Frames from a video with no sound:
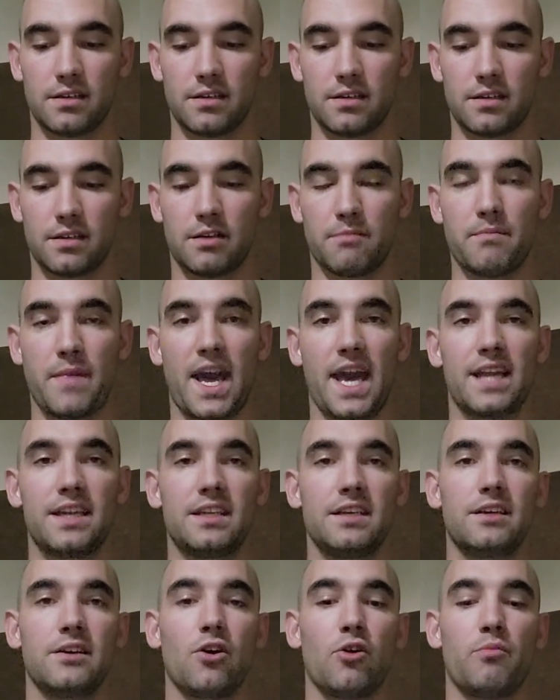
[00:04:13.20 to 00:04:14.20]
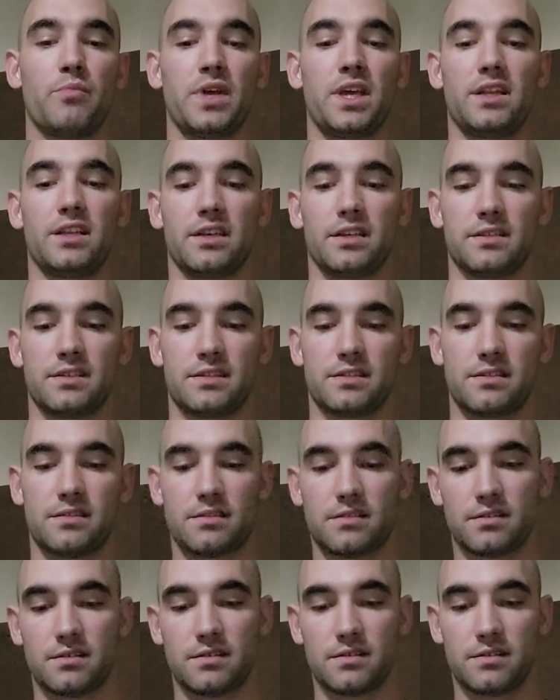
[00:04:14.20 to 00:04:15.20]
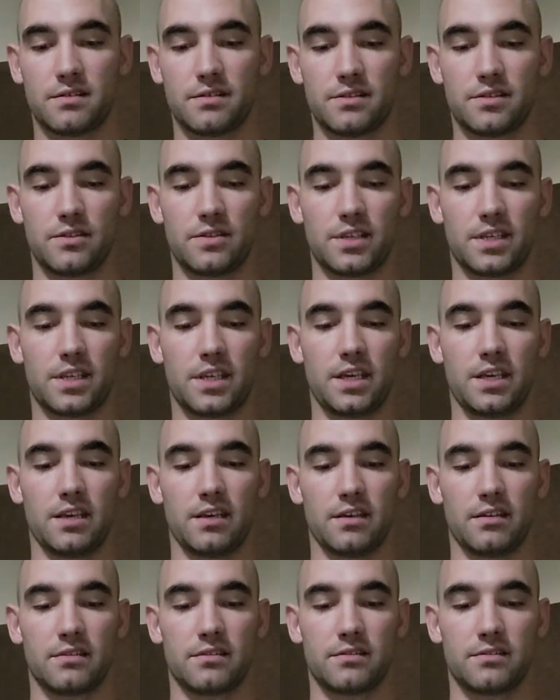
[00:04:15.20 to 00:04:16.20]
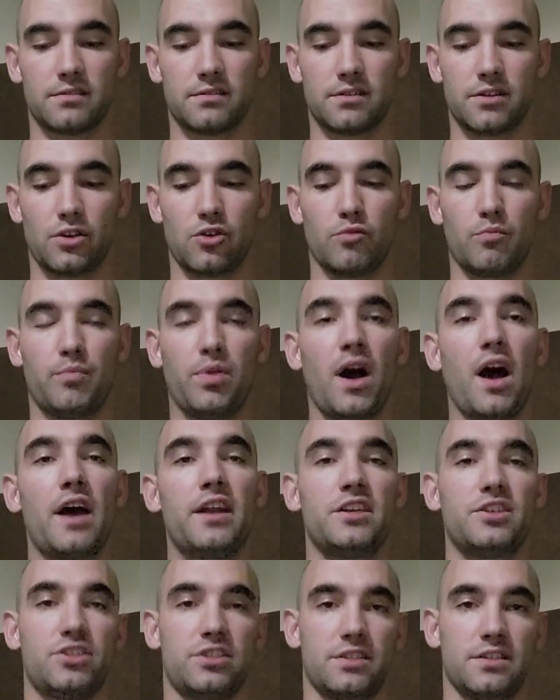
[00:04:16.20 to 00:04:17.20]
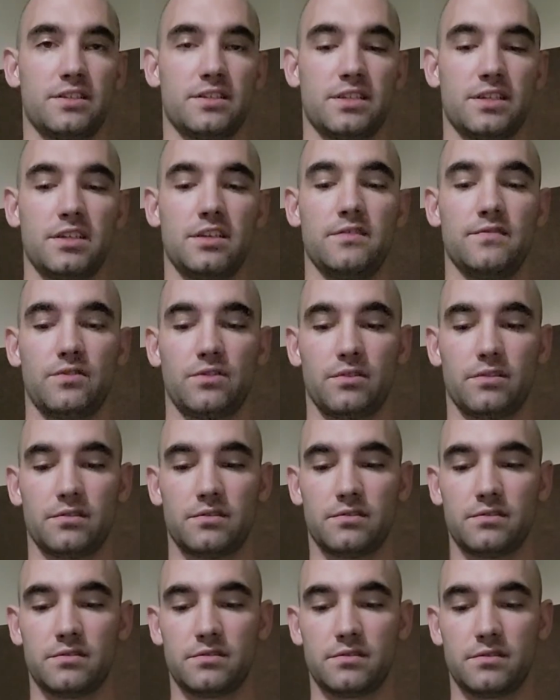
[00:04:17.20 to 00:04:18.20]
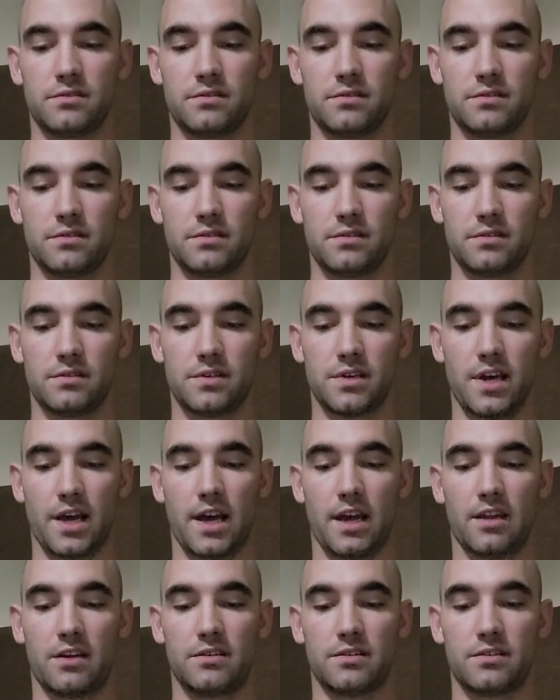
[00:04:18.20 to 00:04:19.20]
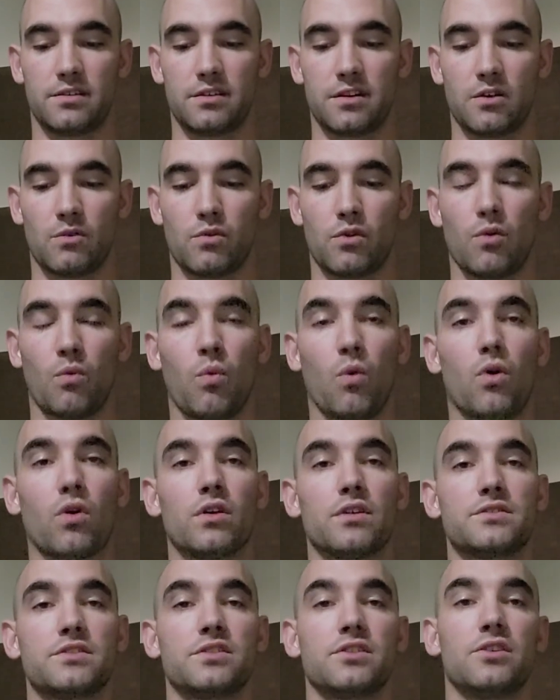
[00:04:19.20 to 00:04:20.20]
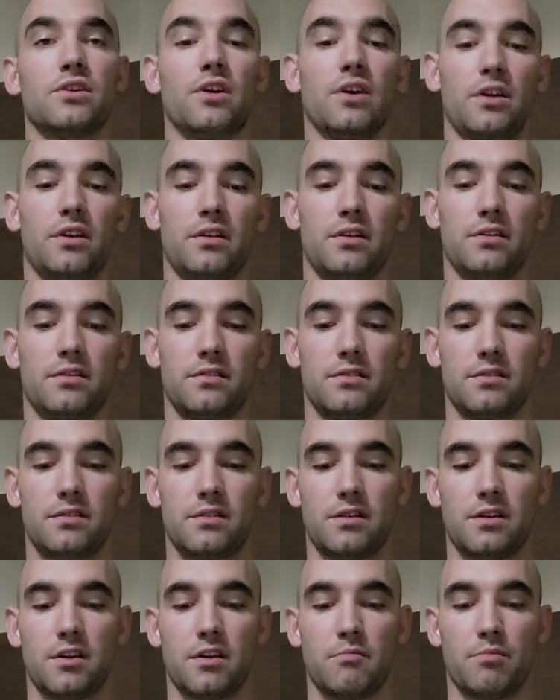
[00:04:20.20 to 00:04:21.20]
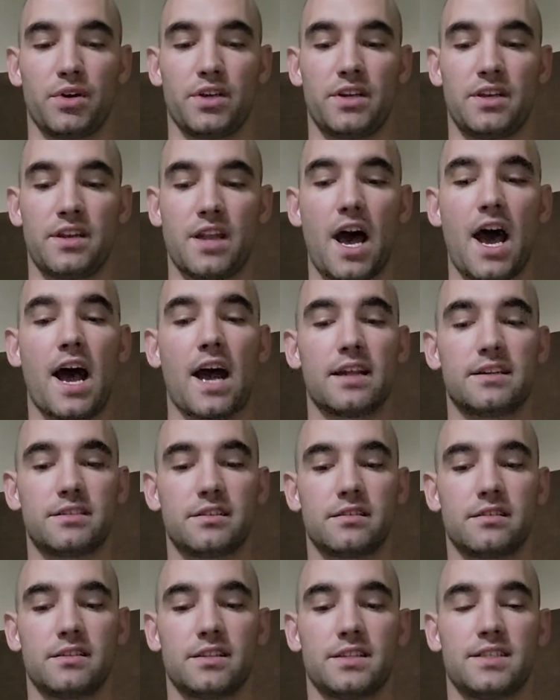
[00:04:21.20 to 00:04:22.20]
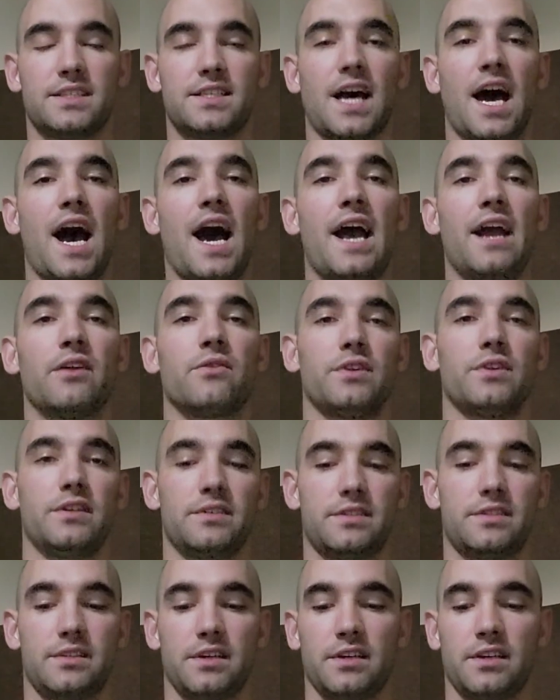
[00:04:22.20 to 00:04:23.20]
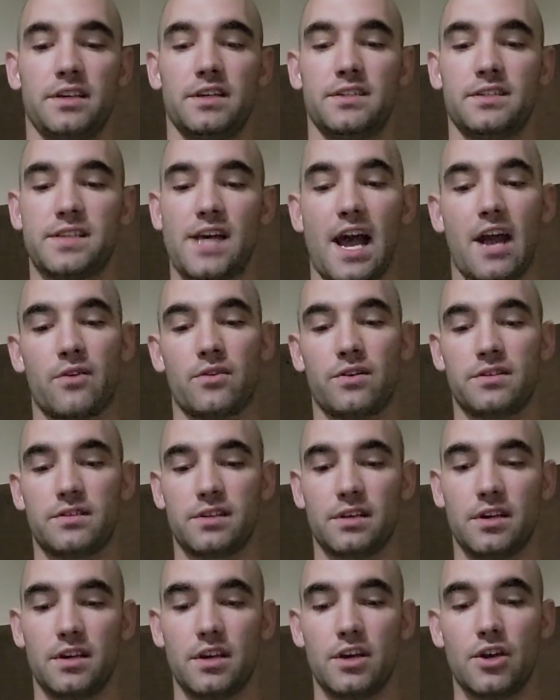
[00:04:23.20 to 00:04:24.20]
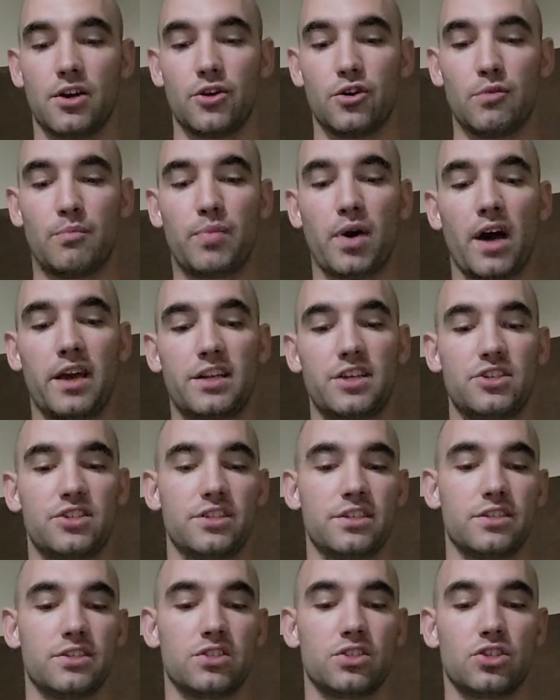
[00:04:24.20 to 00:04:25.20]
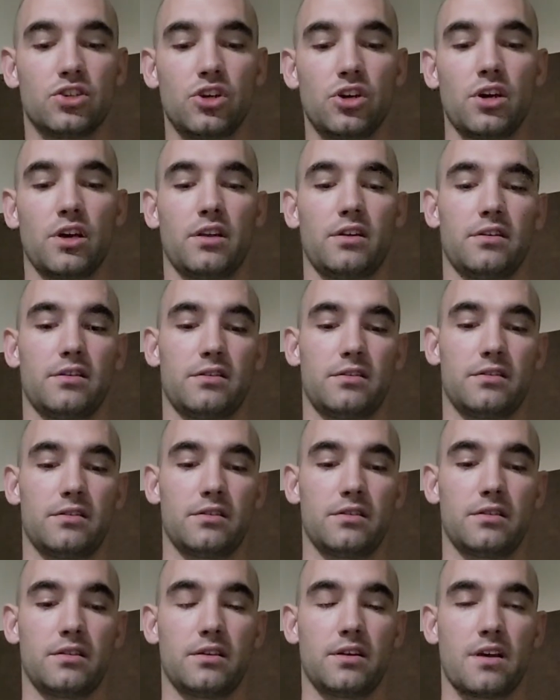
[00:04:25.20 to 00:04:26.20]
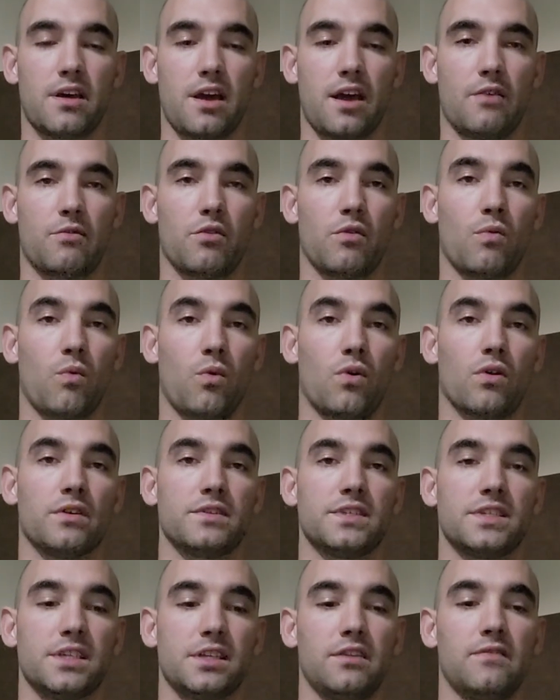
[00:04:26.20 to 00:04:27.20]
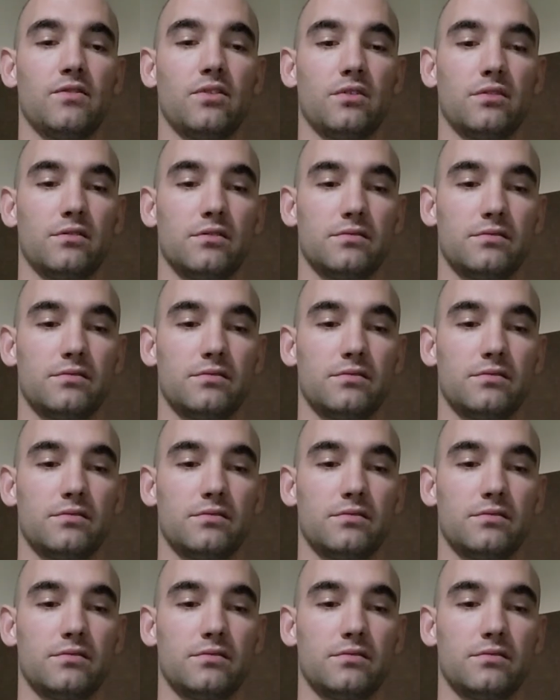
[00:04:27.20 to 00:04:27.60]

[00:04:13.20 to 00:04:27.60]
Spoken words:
commanding obedience to the king who punishes evil and rewards good, but not the tyrant, again tyrant, who punishes good and rewards evil.